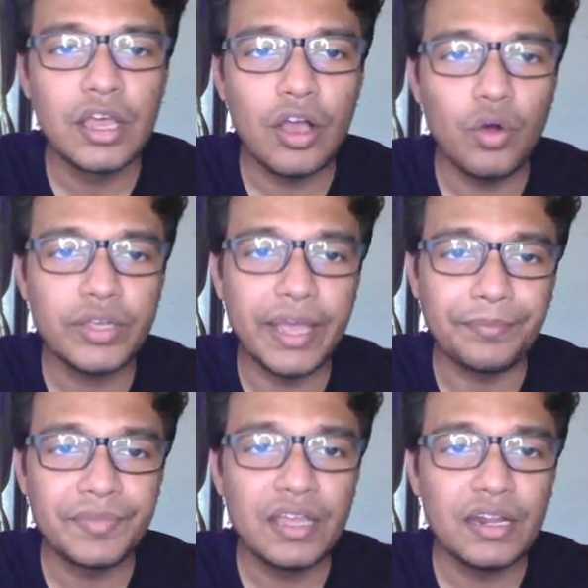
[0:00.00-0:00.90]
Okay,
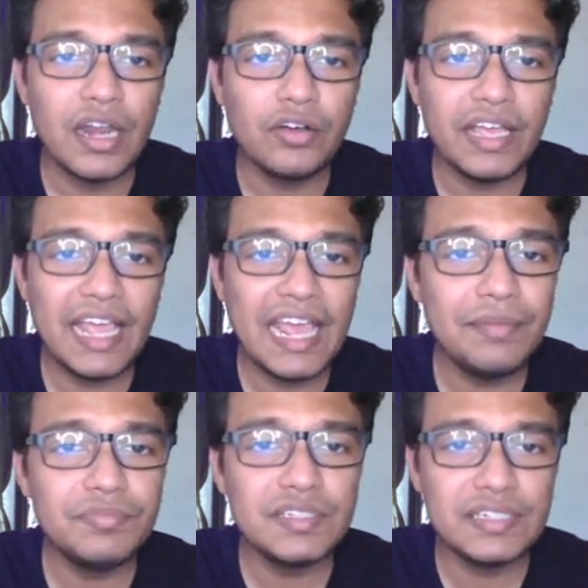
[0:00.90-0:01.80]
now
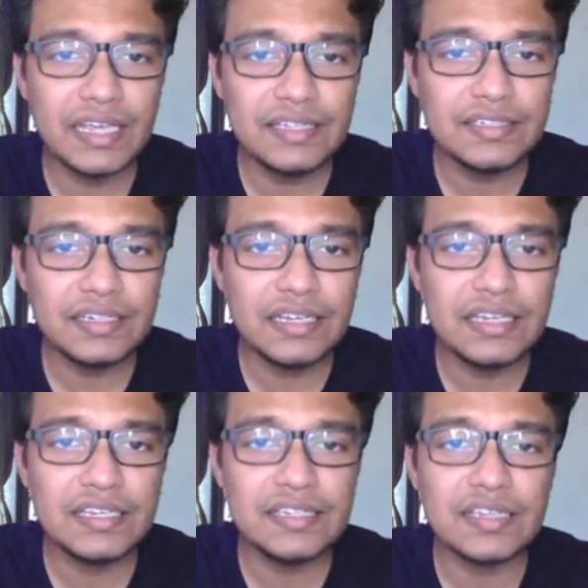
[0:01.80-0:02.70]
EMS test
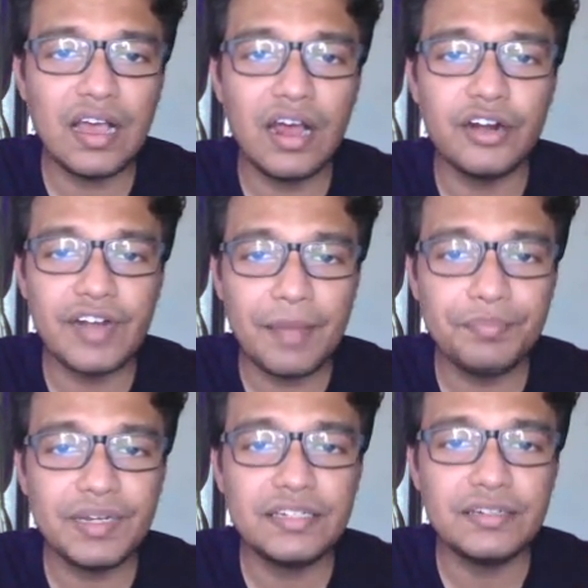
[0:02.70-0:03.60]
is a
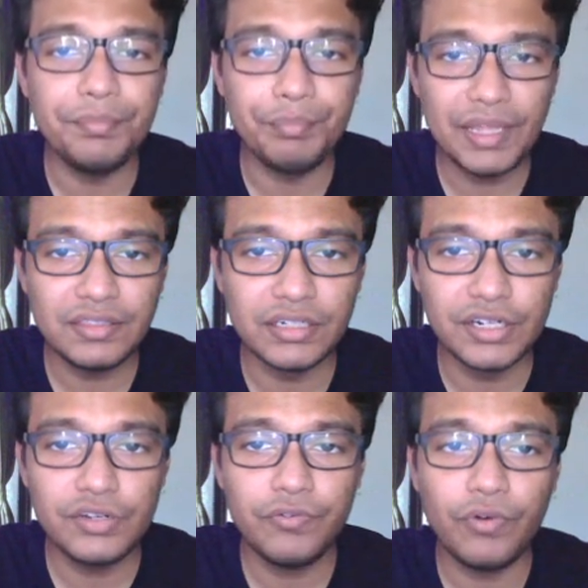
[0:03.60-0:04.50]
rapid
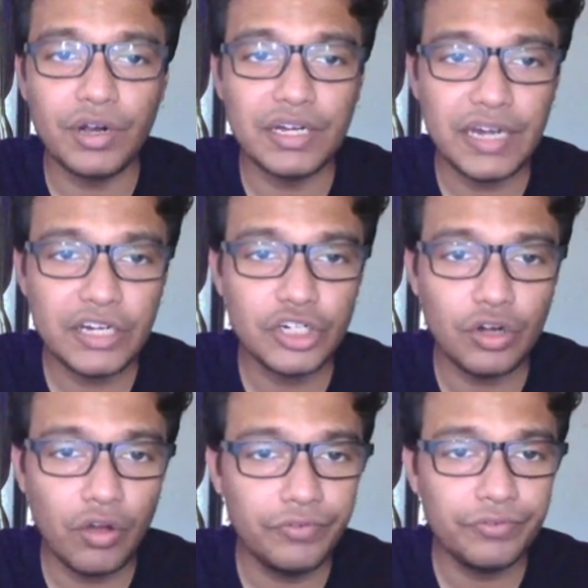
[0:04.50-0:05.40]
method for detection
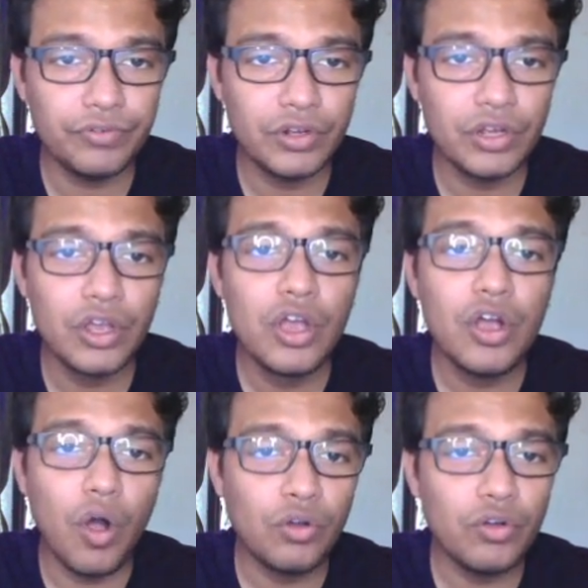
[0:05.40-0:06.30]
of
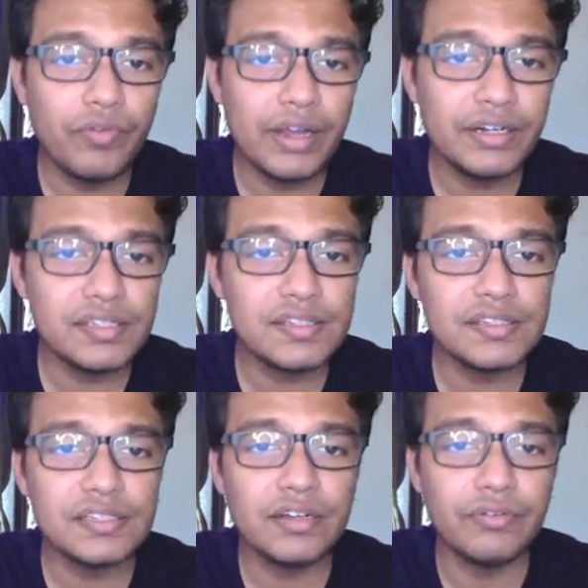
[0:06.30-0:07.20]

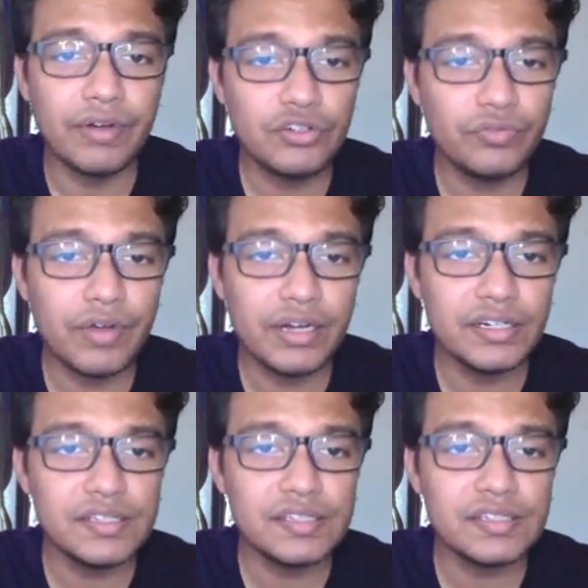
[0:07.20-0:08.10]
oncovirus,
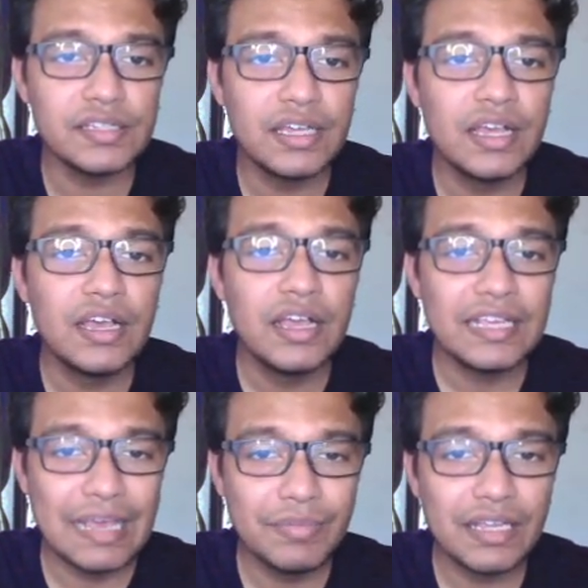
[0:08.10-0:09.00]
retrovirus,
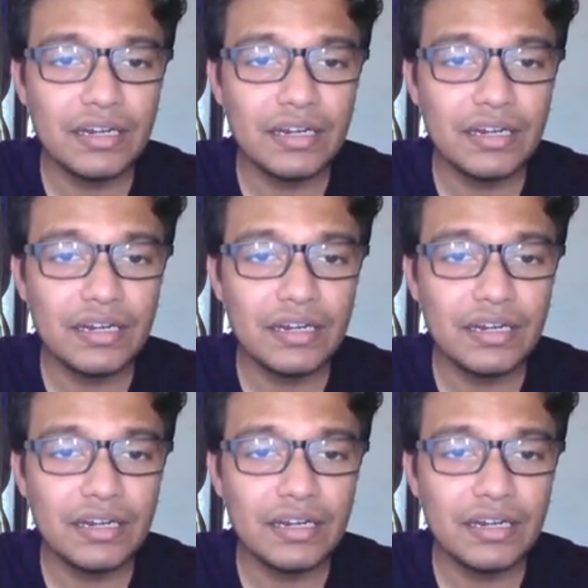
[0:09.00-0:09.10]
chemical